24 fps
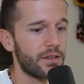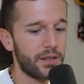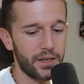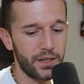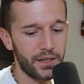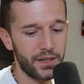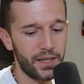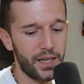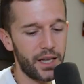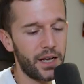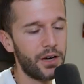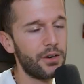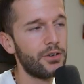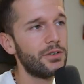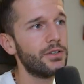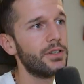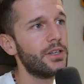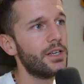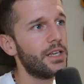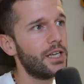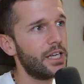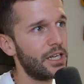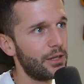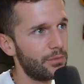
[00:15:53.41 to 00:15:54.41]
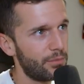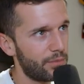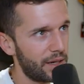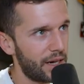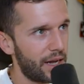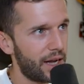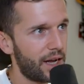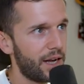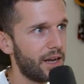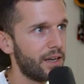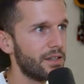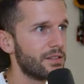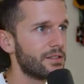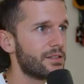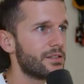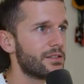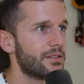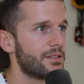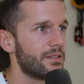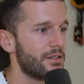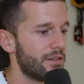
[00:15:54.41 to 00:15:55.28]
and now plus,